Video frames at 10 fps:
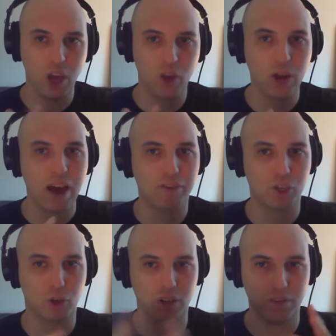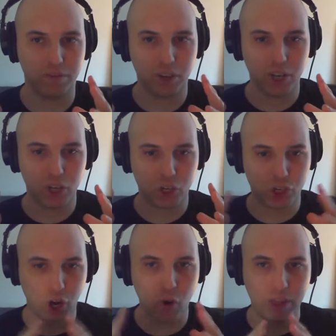you'd have to sort of
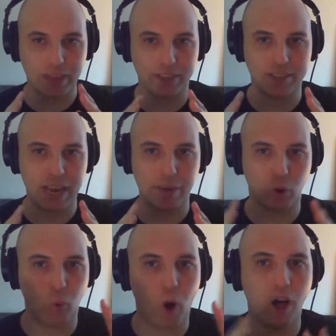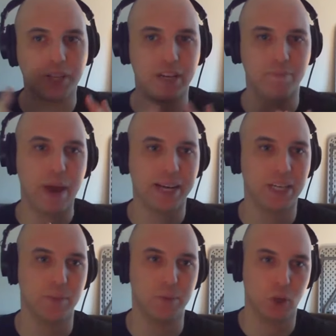show that the same qualitative
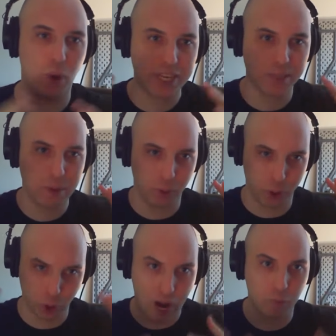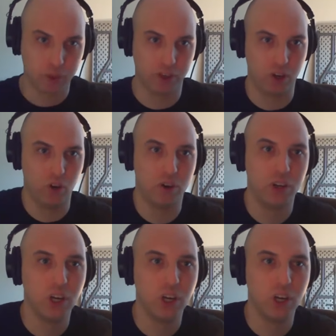mechanisms, the ways people interact with the code,